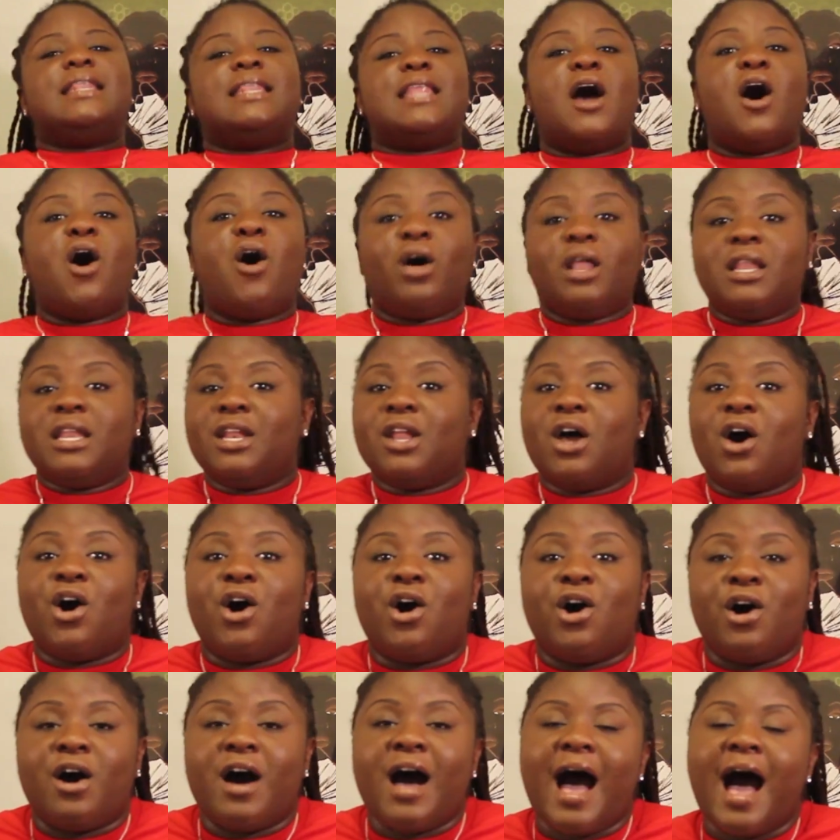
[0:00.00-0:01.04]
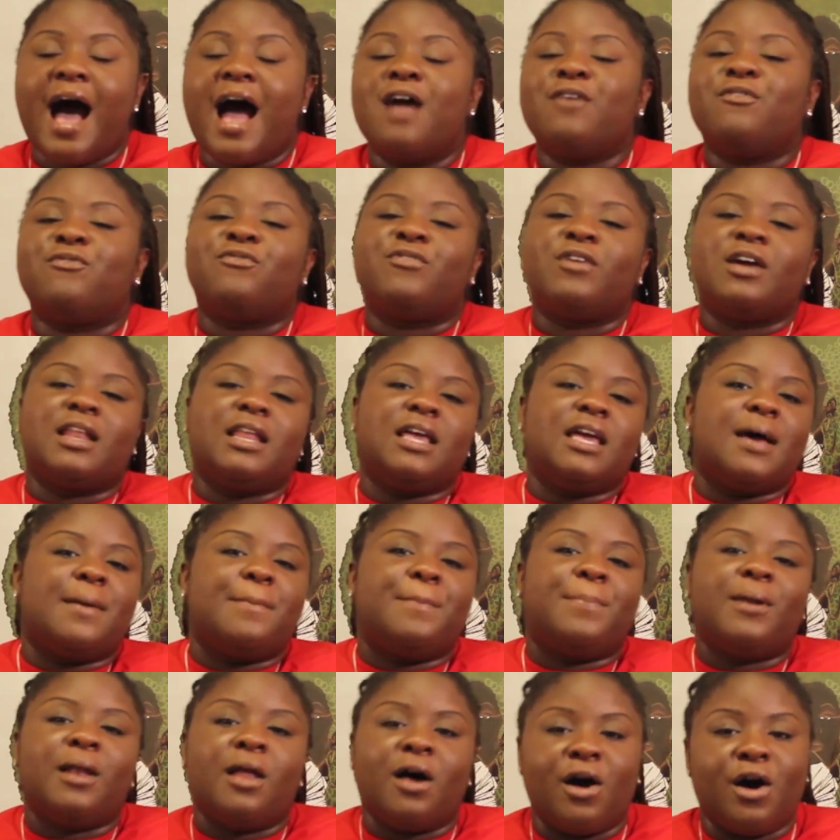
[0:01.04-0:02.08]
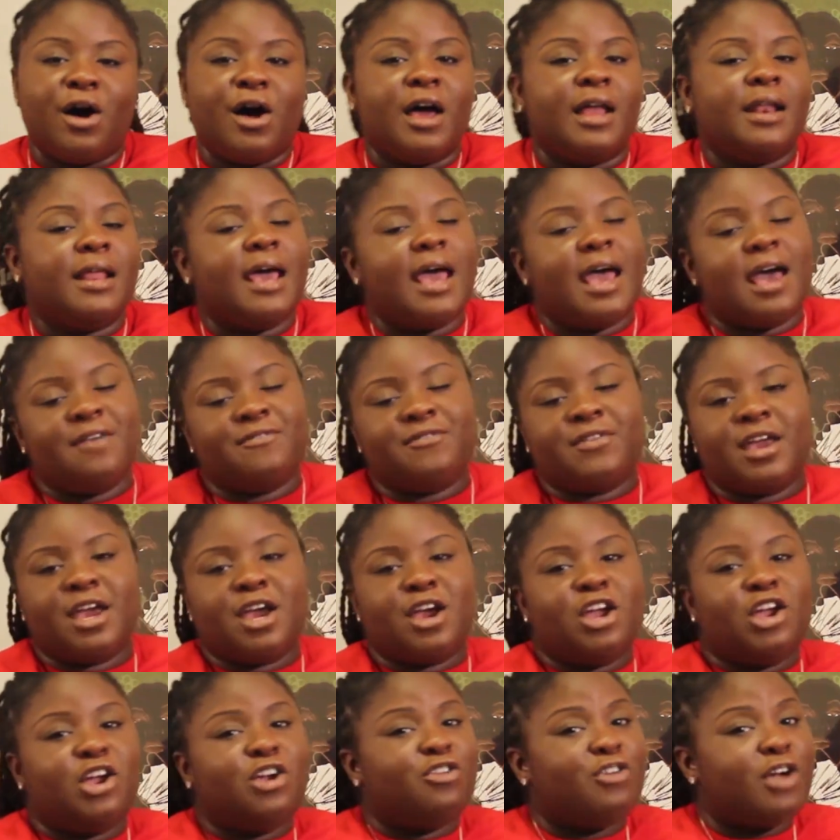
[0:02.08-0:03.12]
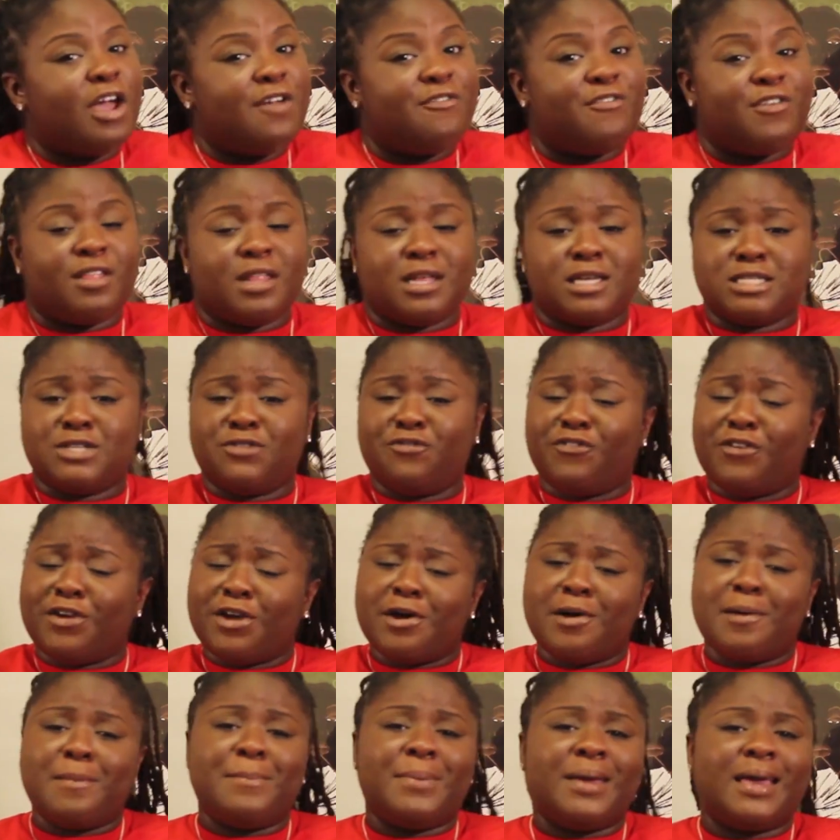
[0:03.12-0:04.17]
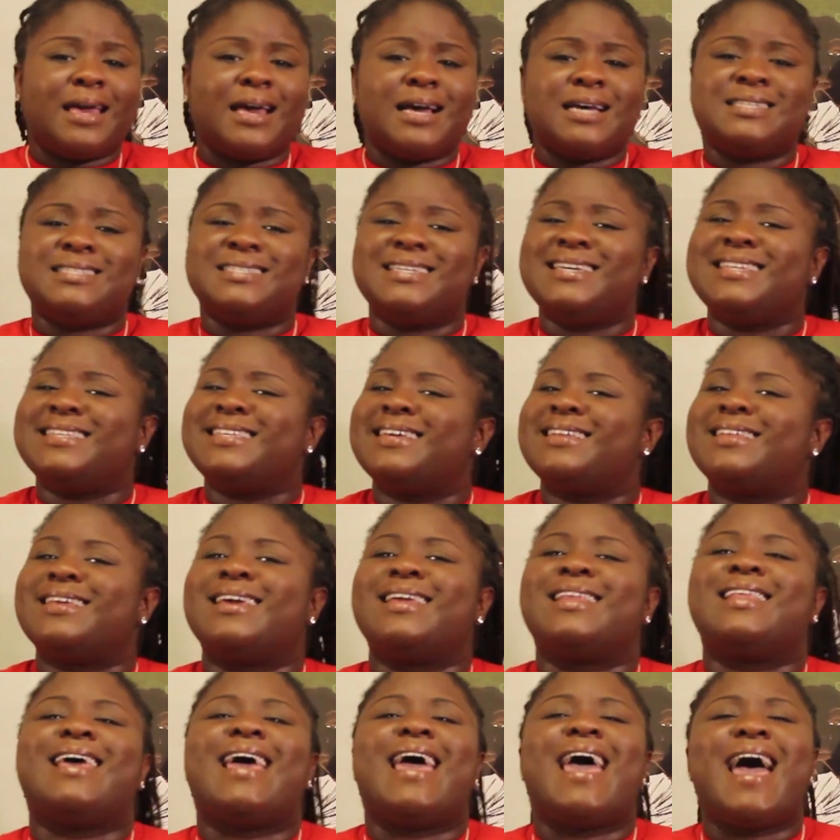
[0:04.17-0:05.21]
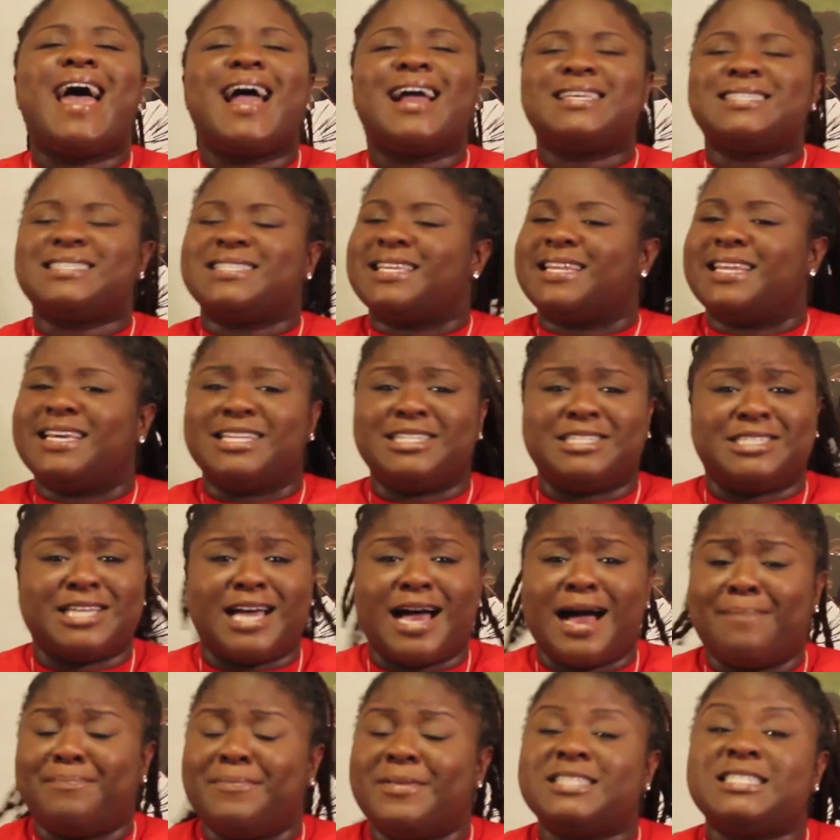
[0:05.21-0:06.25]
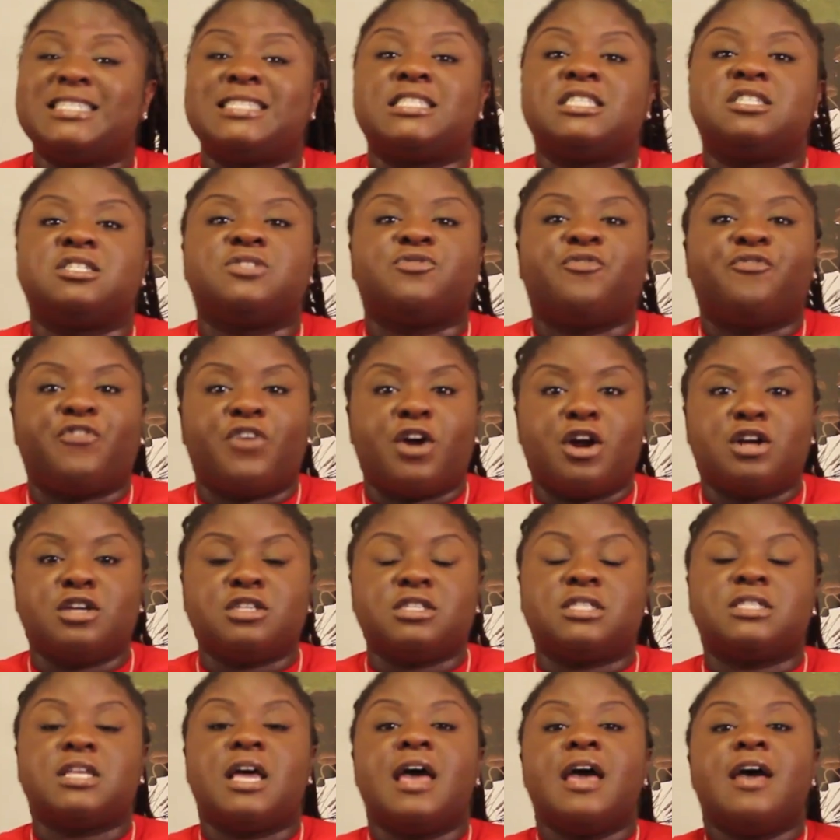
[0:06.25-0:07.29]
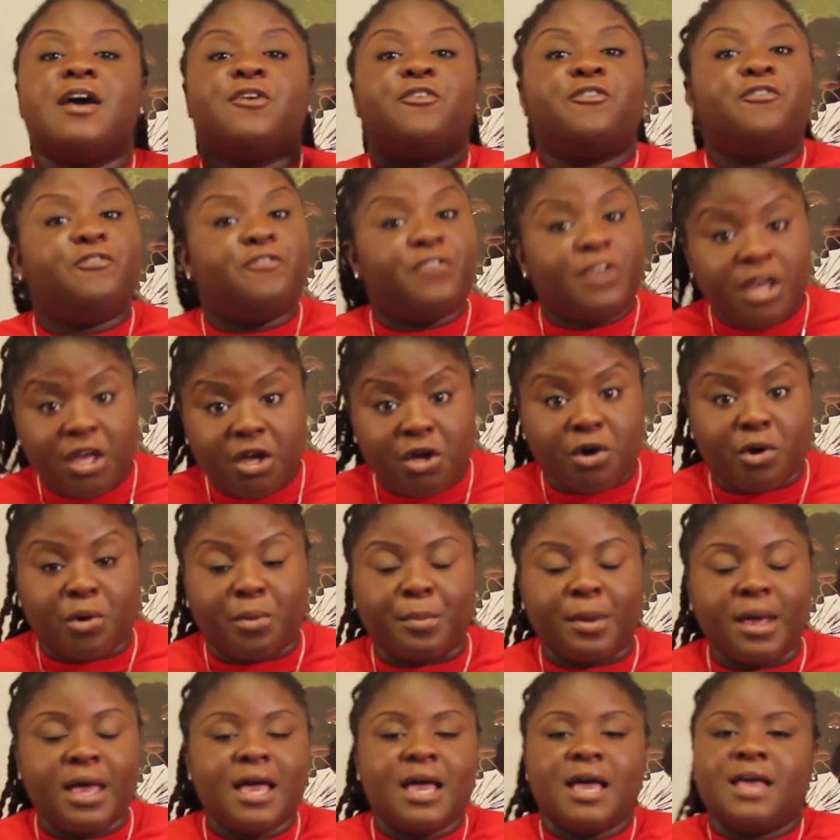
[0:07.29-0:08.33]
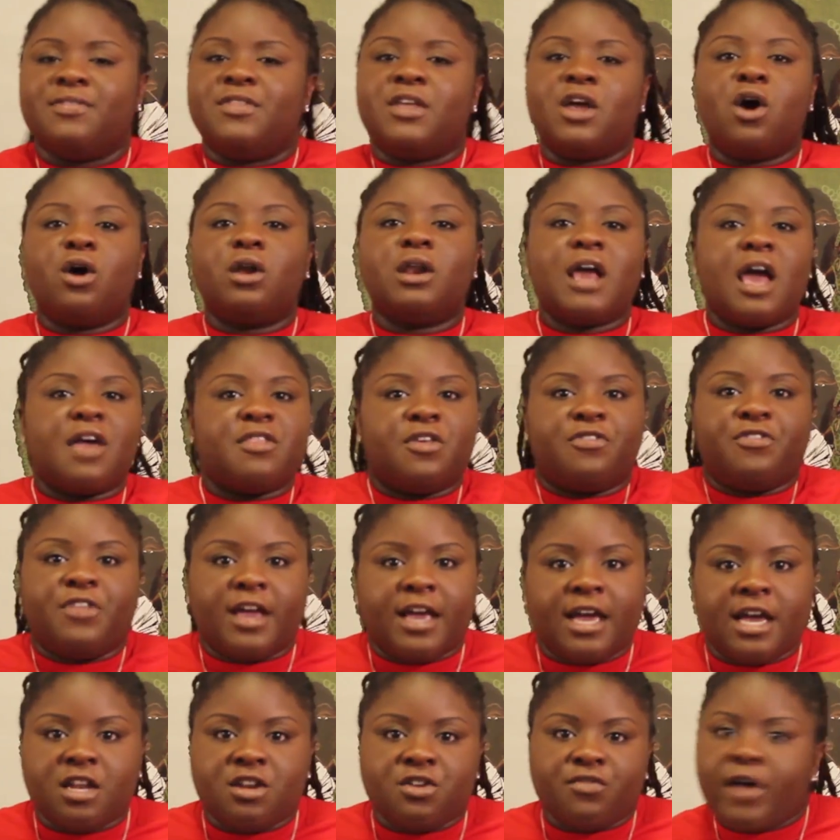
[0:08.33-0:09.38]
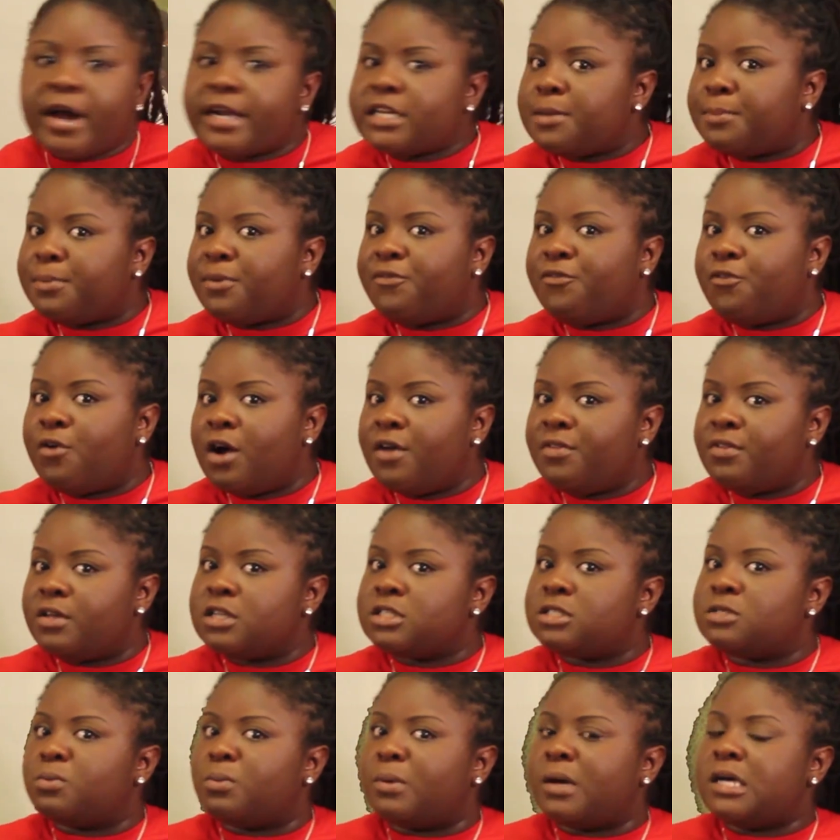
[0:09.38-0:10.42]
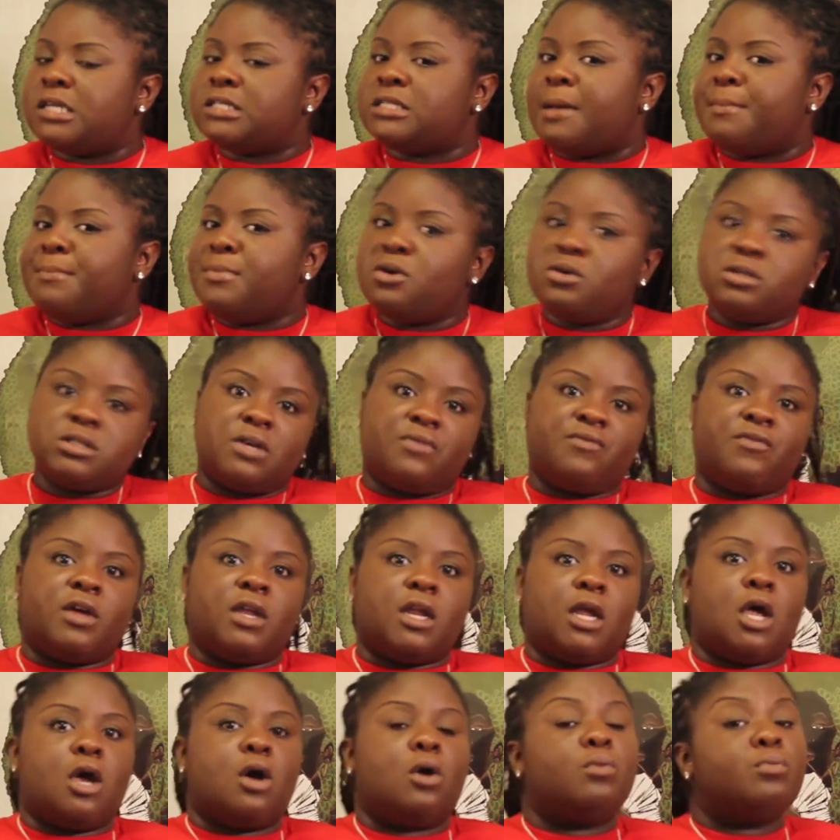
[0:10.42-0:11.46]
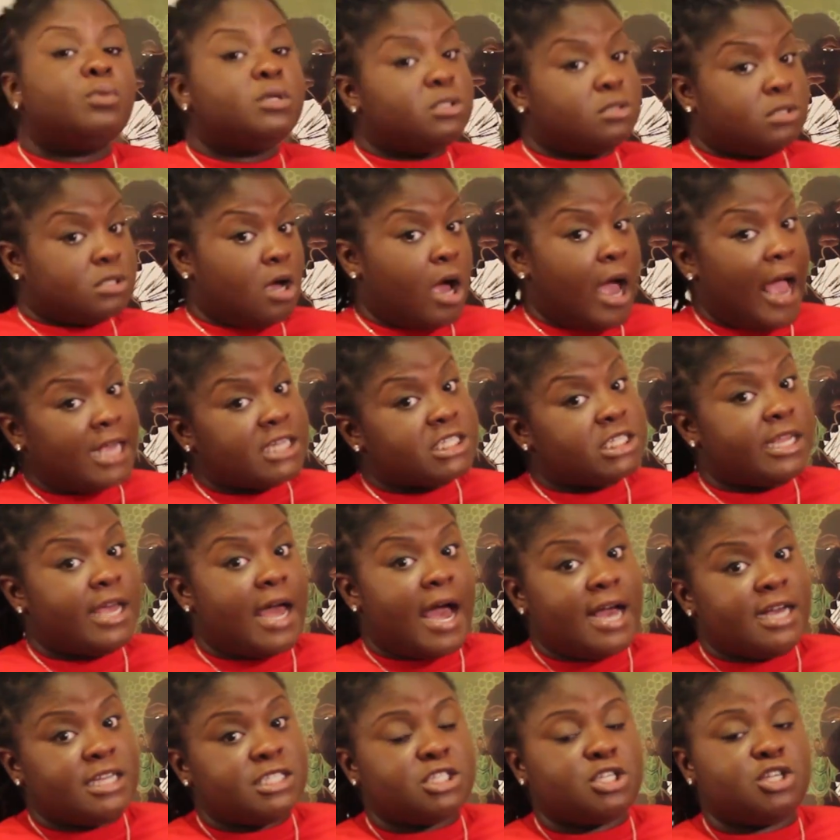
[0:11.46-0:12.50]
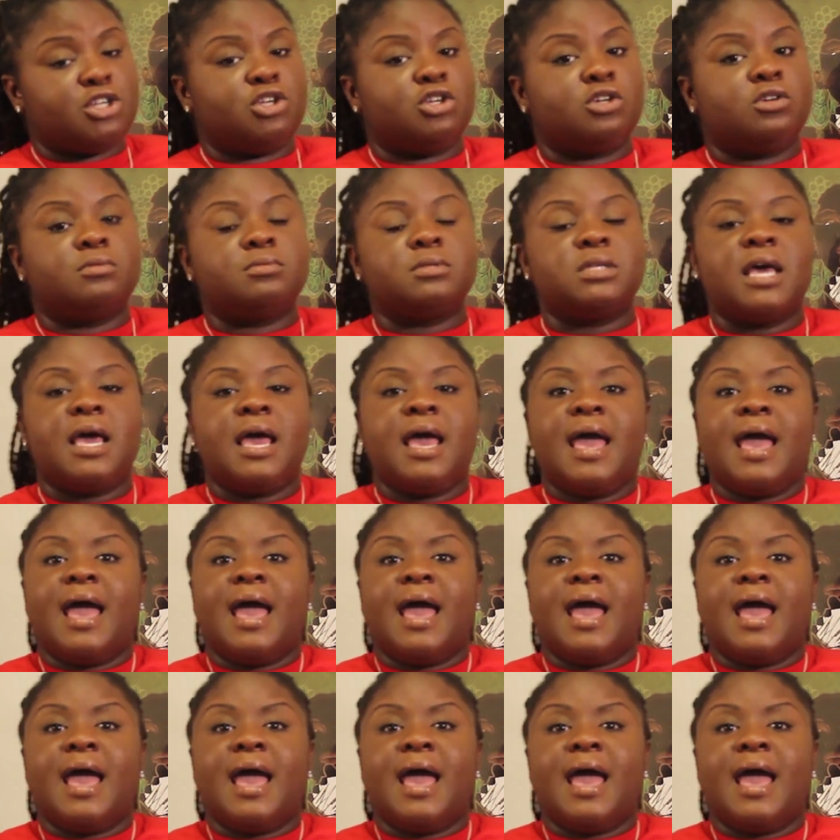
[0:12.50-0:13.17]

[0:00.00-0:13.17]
Now, all in all, I really applaud F. Gary Gray for this film because he did an excellent job. This is his first film. The only other thing he directed before this was a music video, which is actually Ice Cube's.